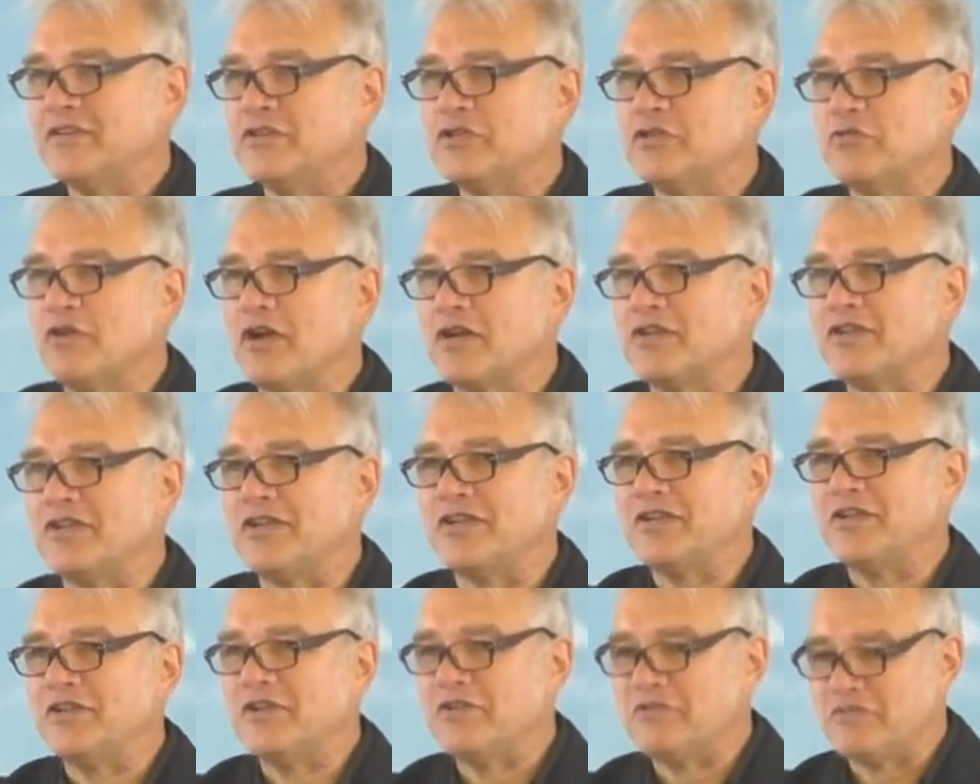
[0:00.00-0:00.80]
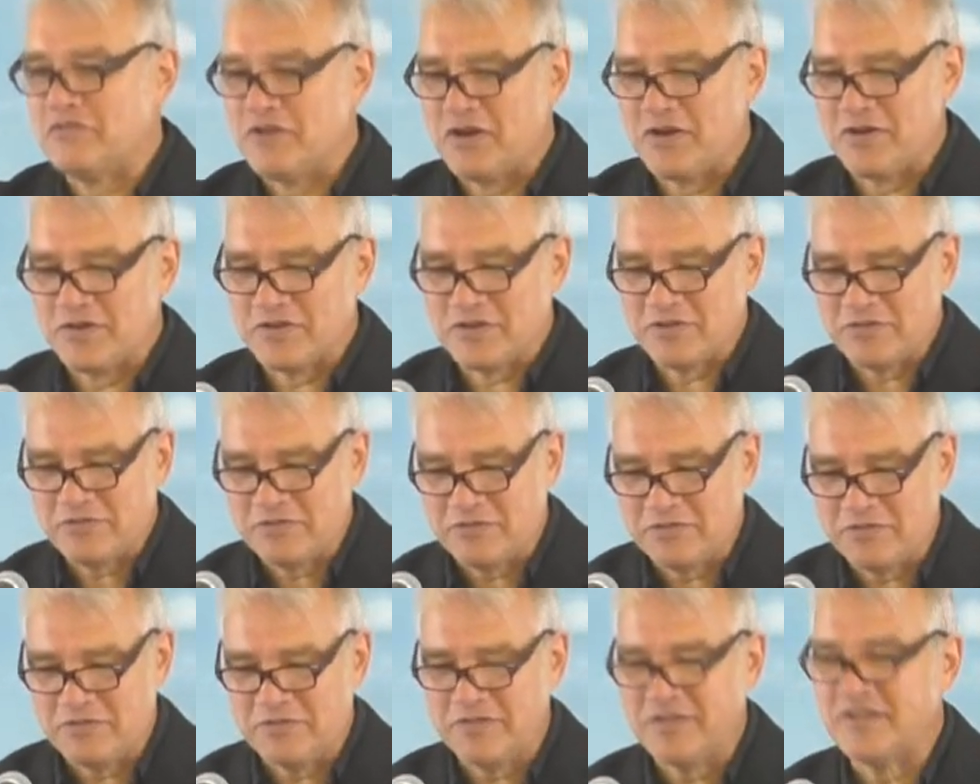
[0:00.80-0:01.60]
directing the affairs
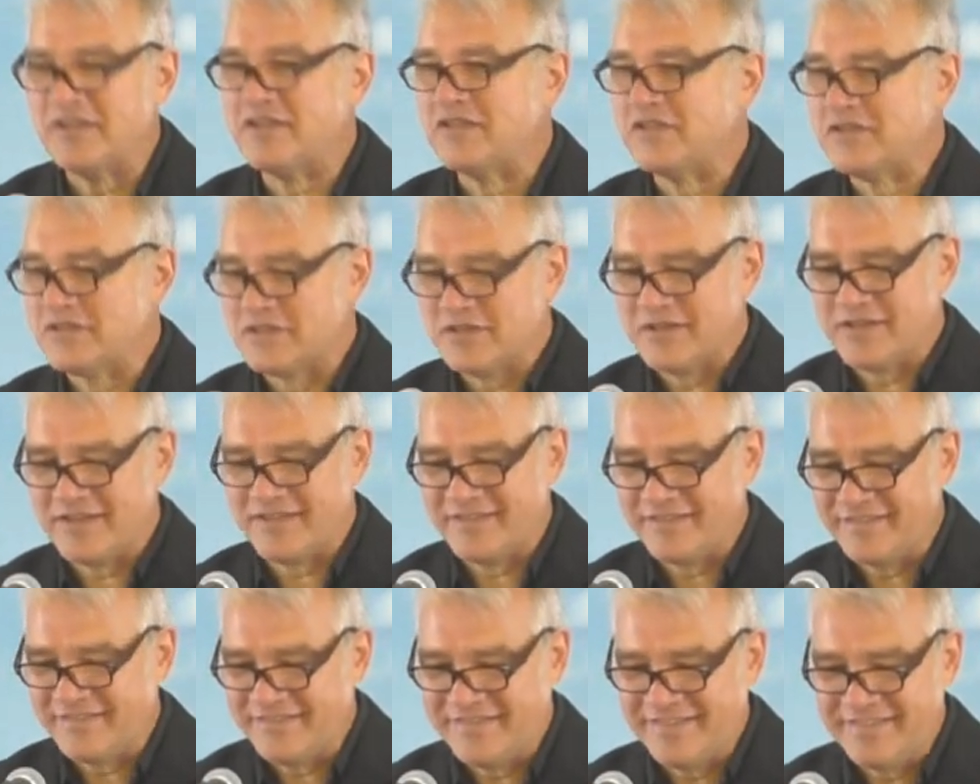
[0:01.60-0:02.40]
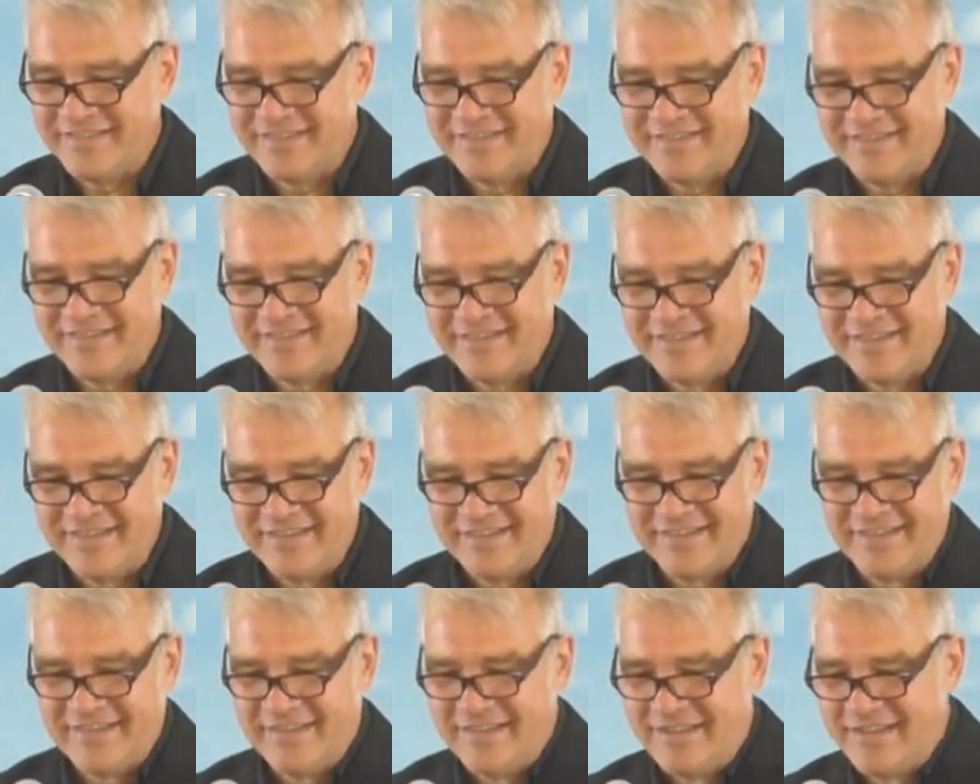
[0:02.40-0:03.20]
of
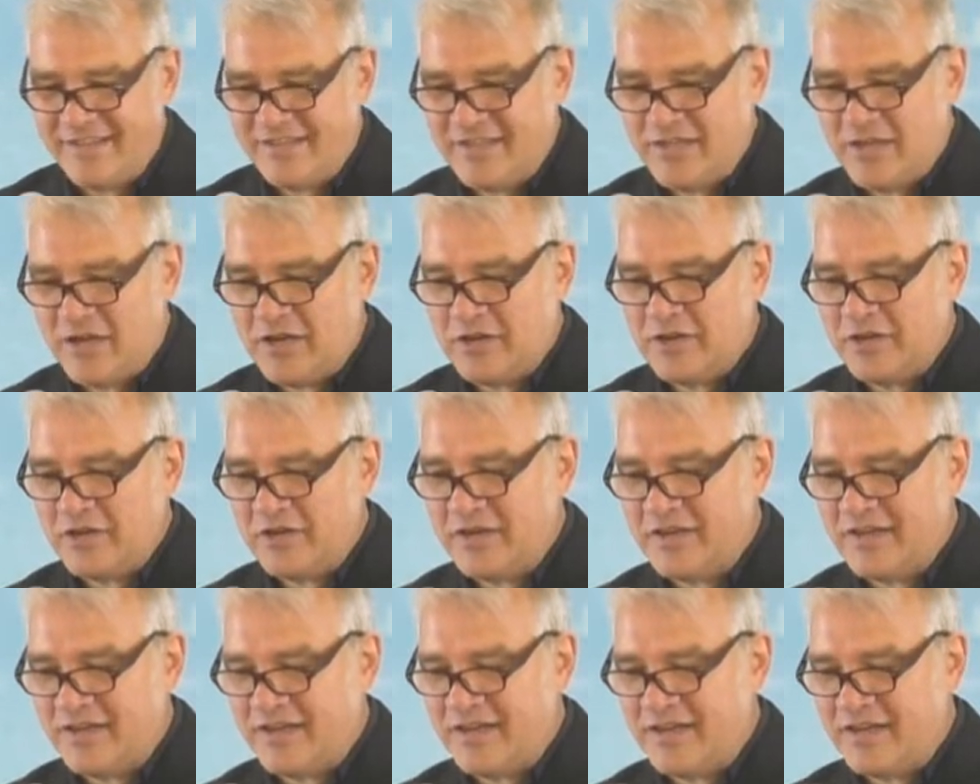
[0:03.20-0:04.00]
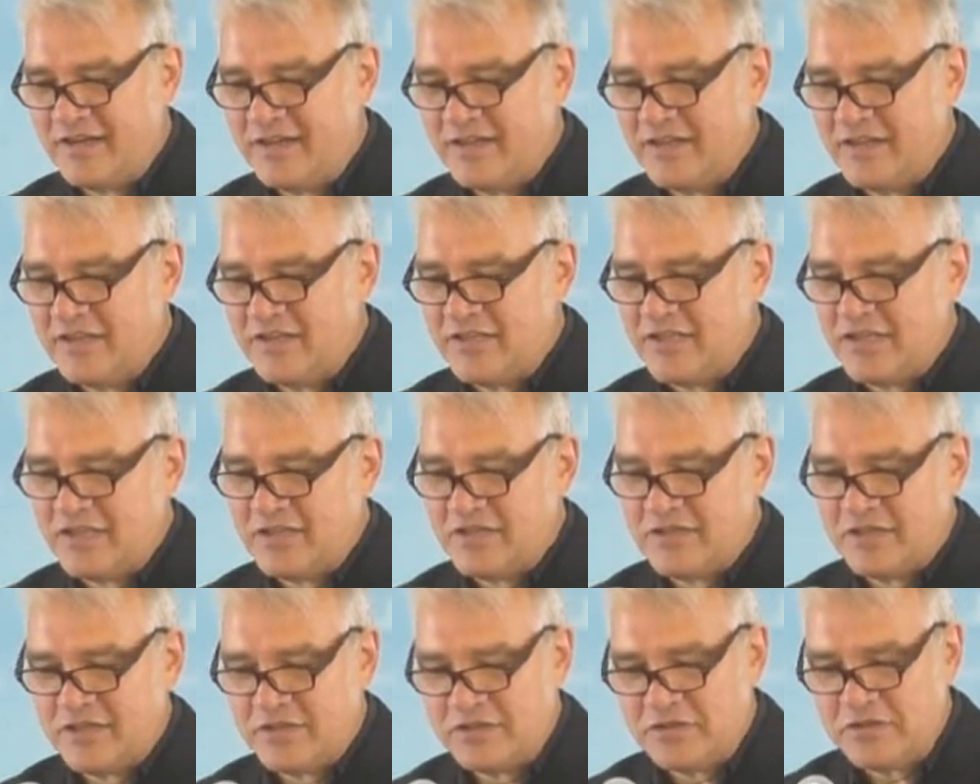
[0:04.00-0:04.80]
his young
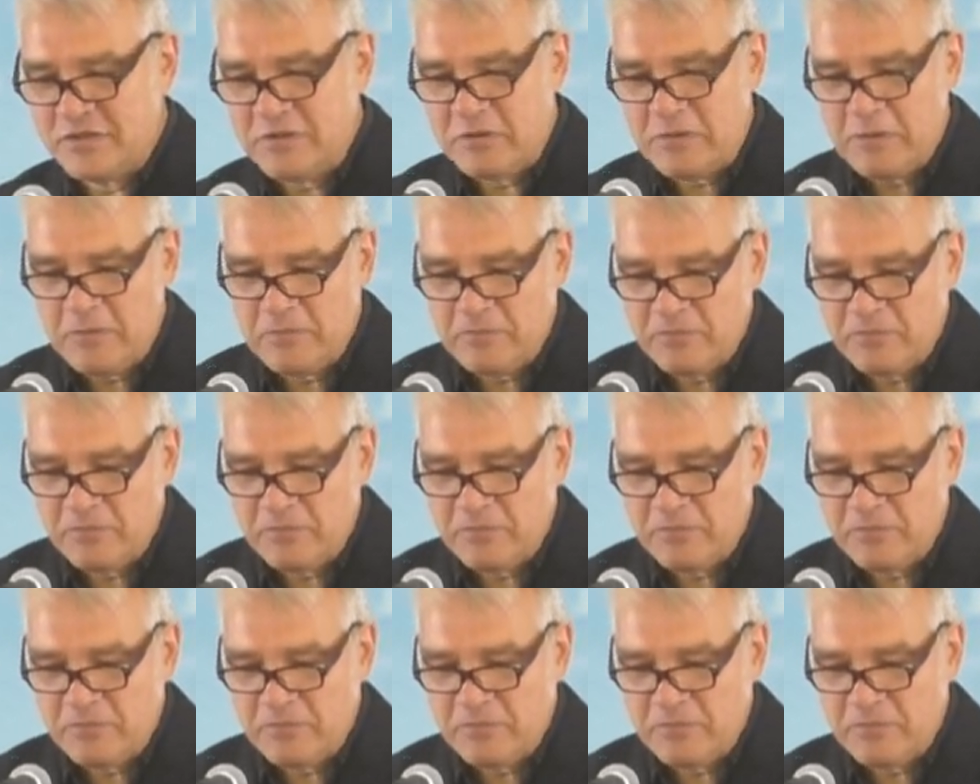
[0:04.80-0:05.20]
assistants.